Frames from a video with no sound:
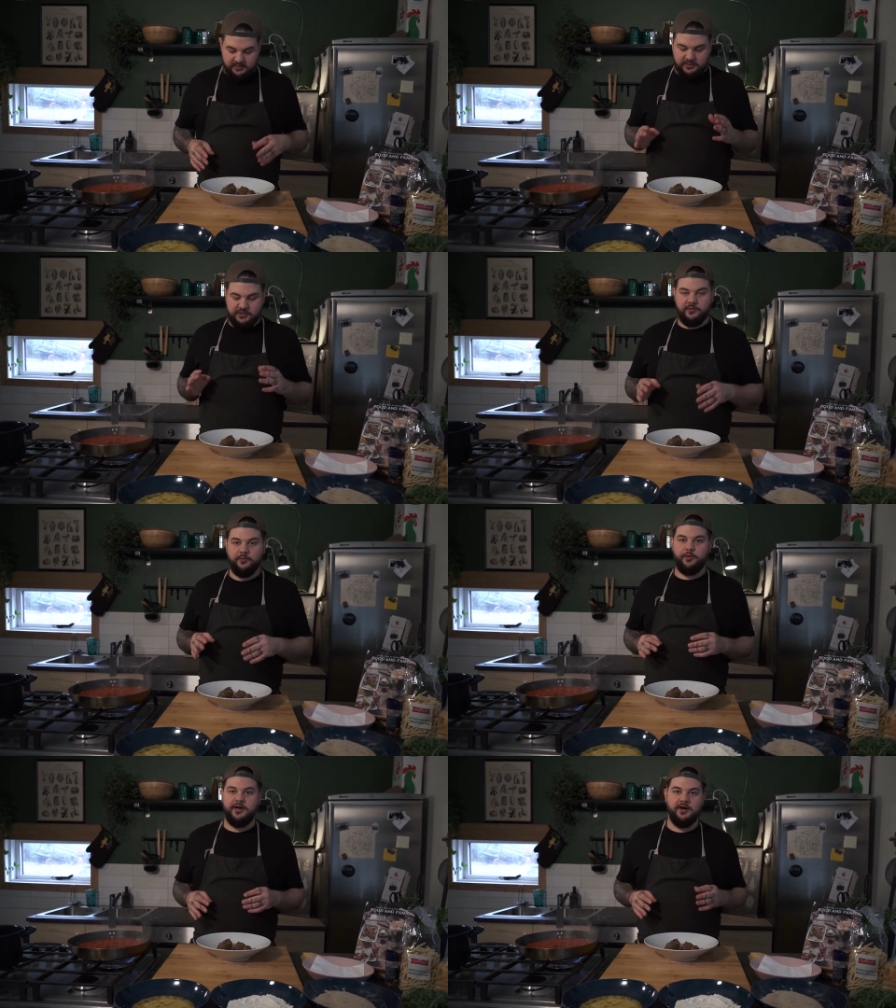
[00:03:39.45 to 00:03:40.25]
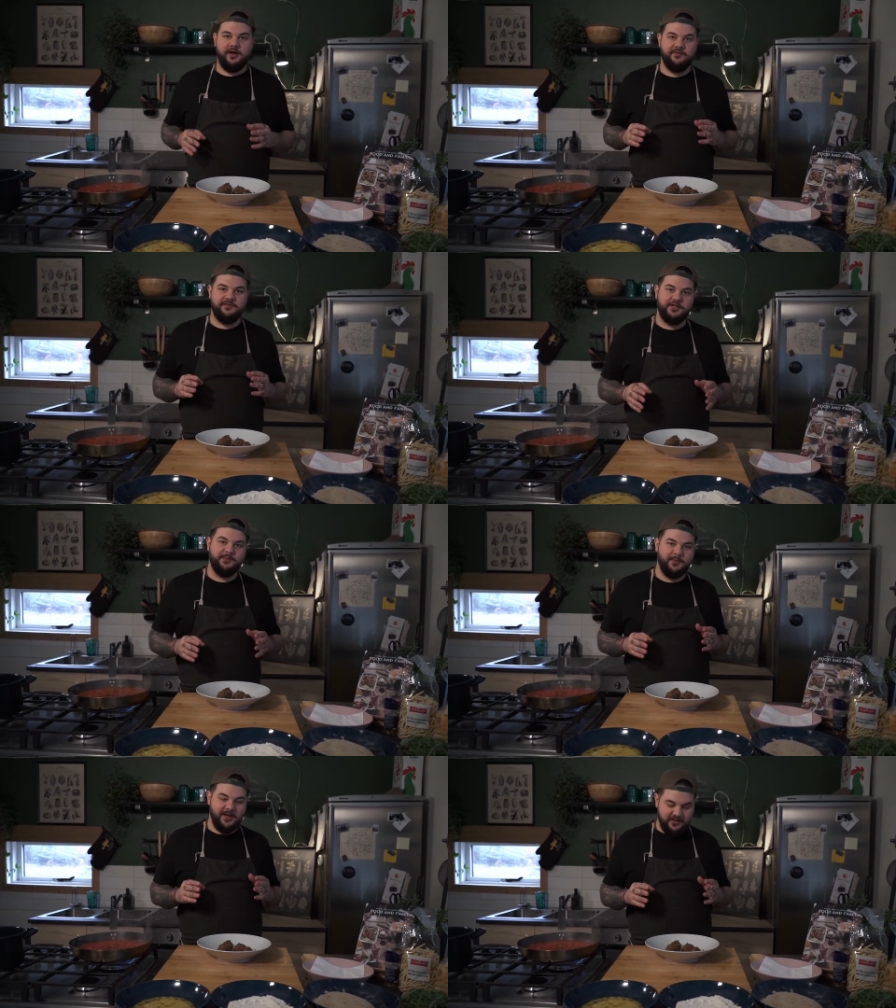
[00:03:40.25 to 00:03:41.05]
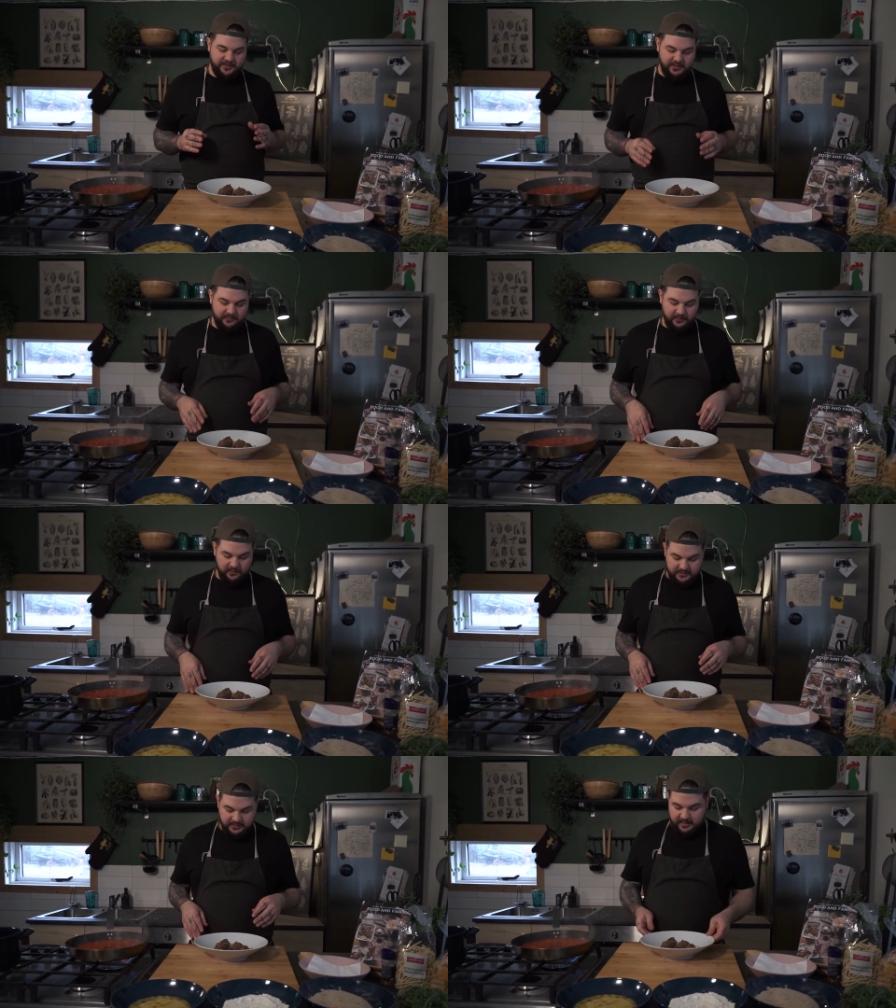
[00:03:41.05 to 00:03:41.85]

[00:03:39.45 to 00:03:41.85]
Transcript: So right now I have shaped my arancini balls,